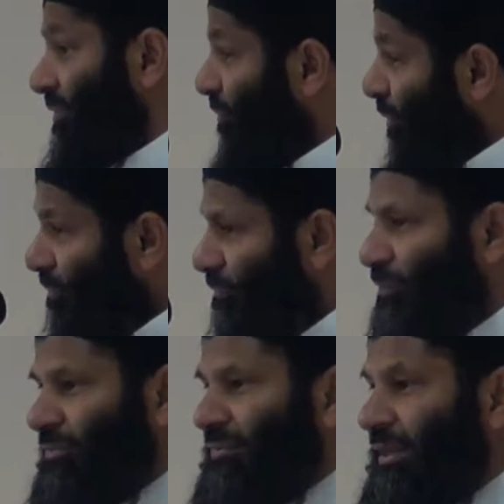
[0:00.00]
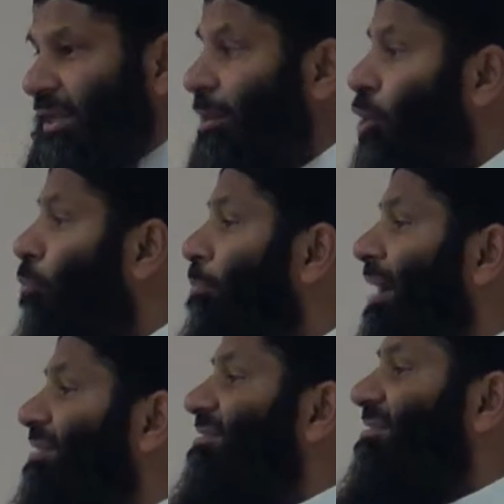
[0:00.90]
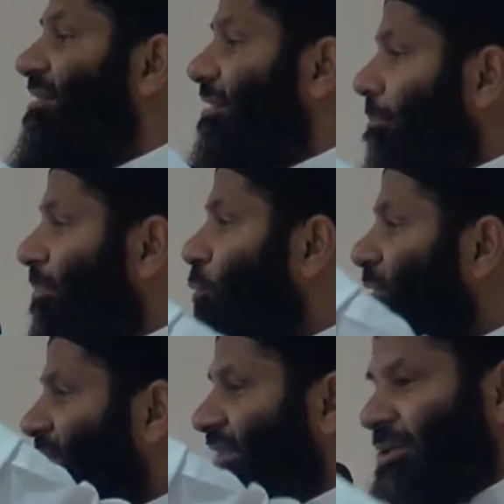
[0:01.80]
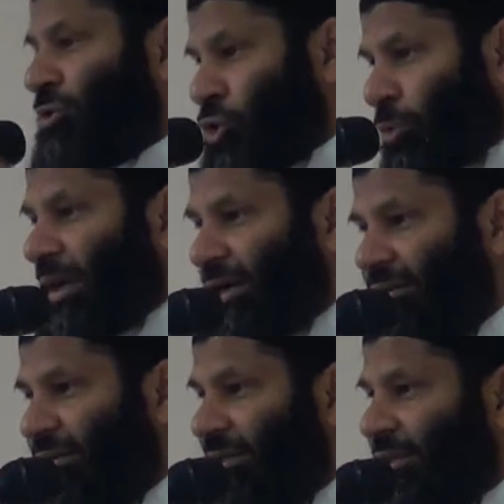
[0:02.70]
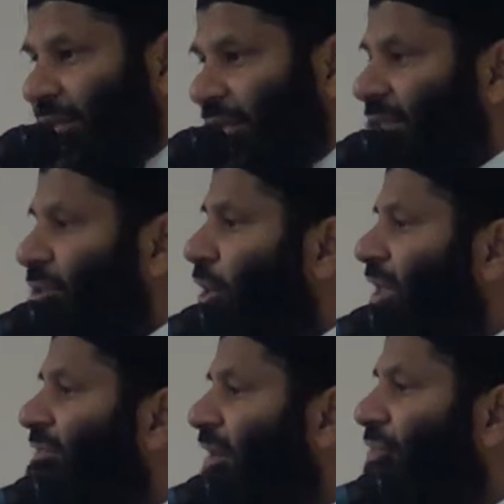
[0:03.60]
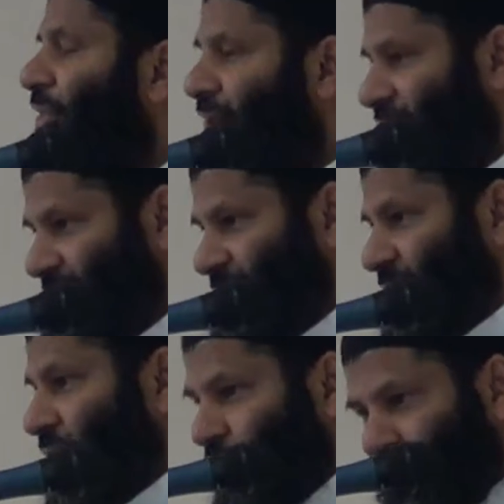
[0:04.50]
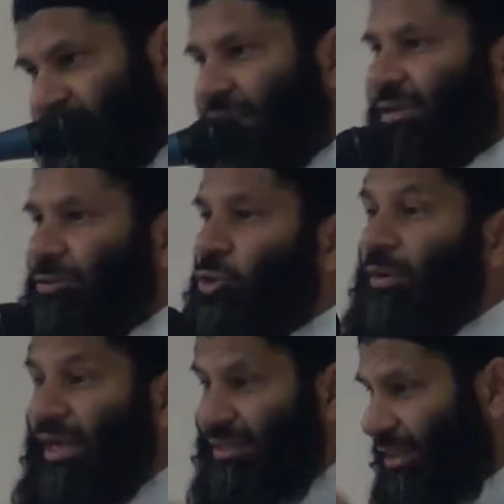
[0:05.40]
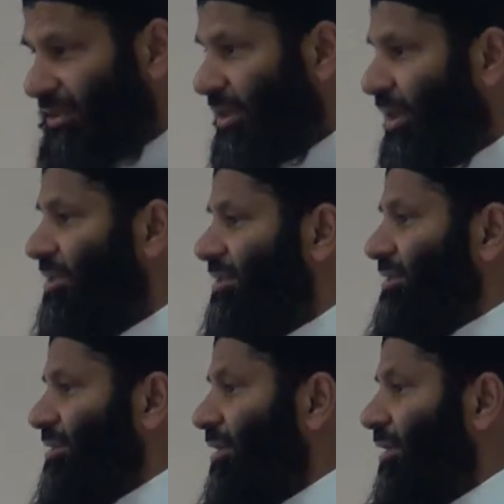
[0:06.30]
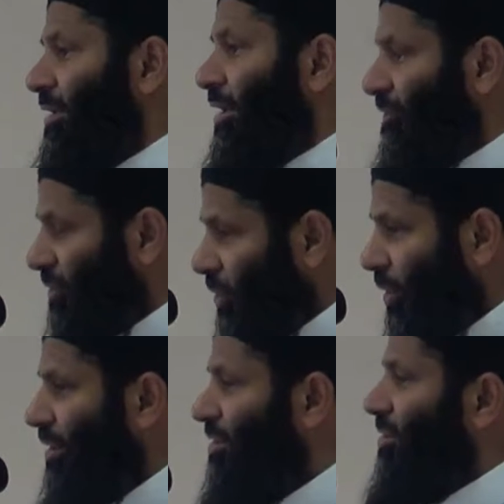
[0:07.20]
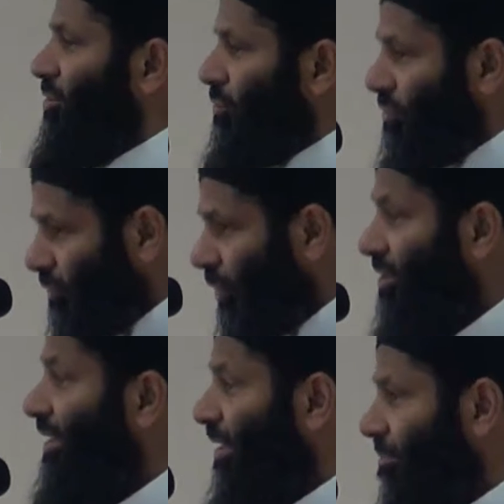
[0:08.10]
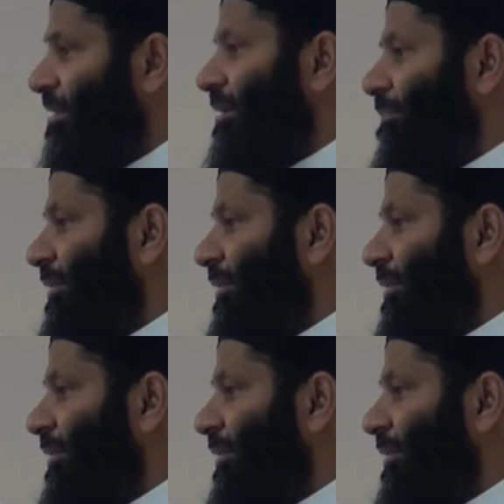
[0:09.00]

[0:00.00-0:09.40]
Very few. In comparison to the numbers we see in Jummah, is not even a third of what we see here in Jummah attend the classes of the scholars, the students of knowledge that come here.